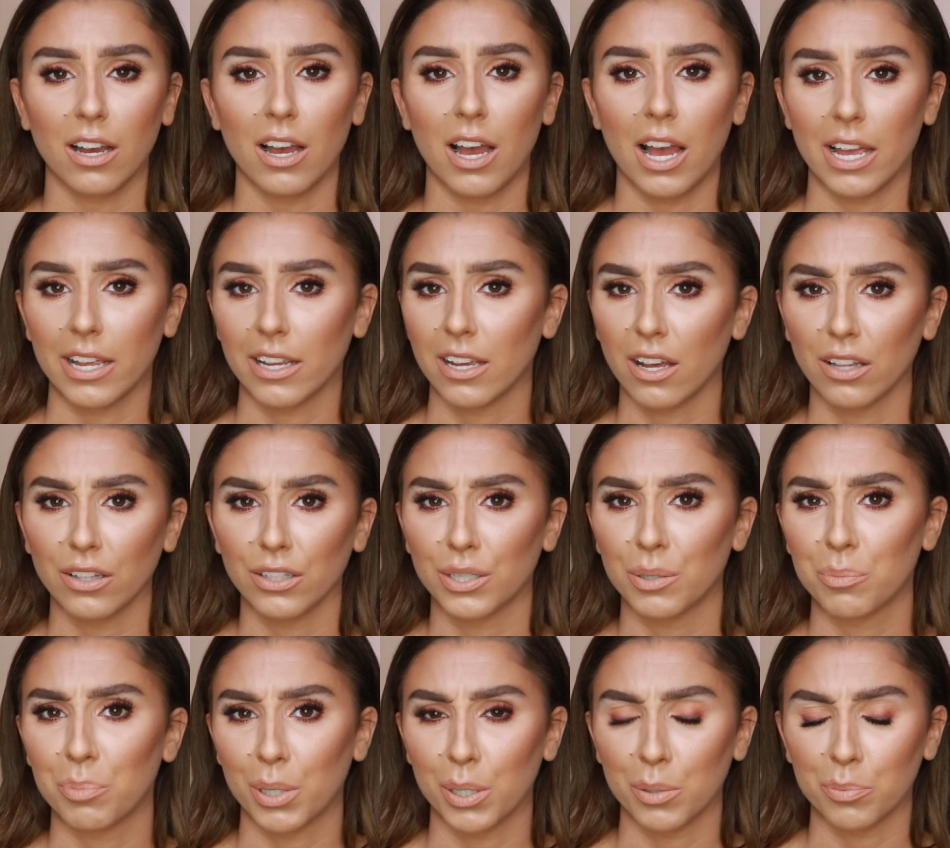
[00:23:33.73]
eye
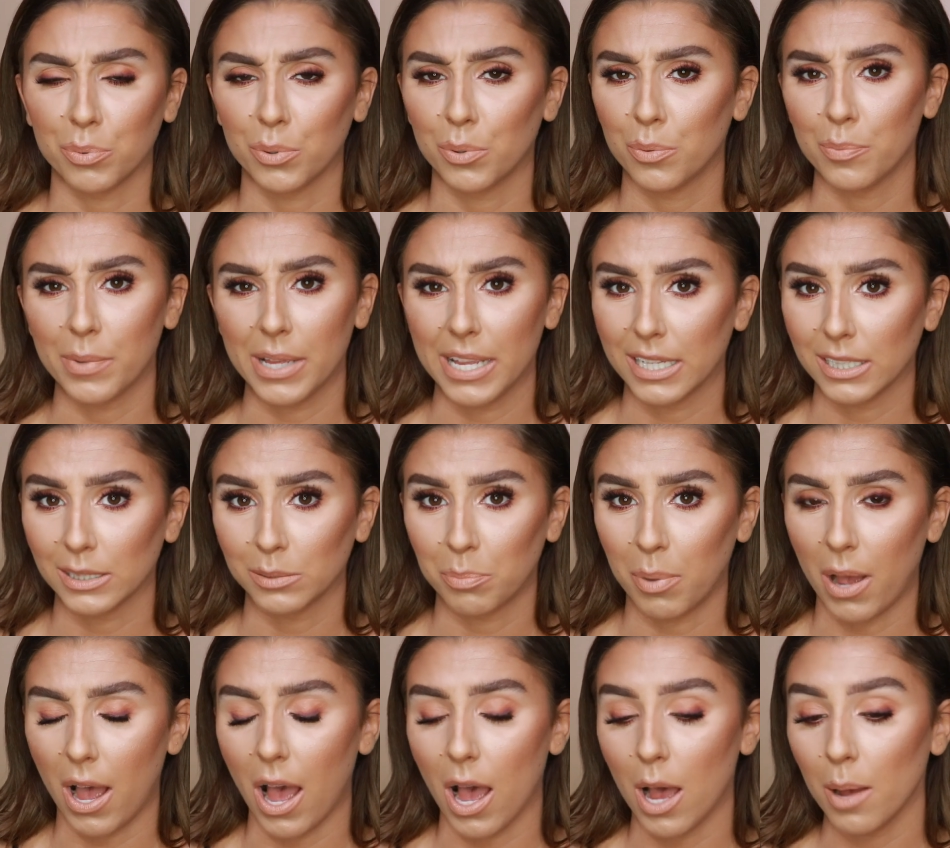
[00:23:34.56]
color purple makes
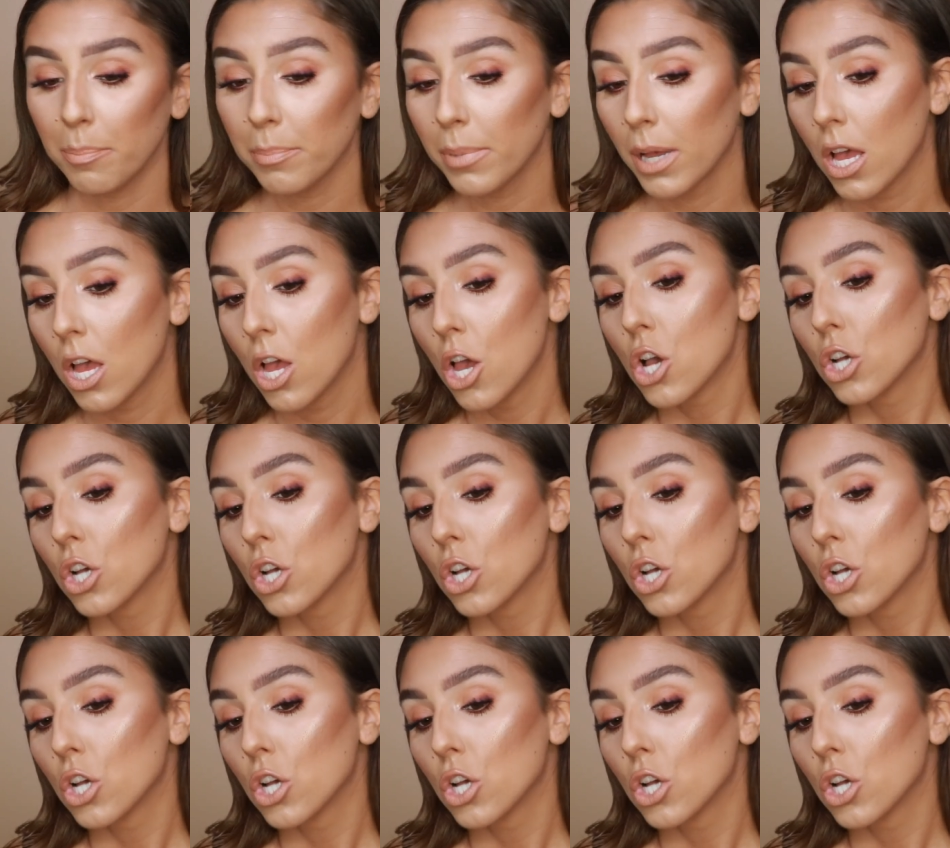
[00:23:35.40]
pop.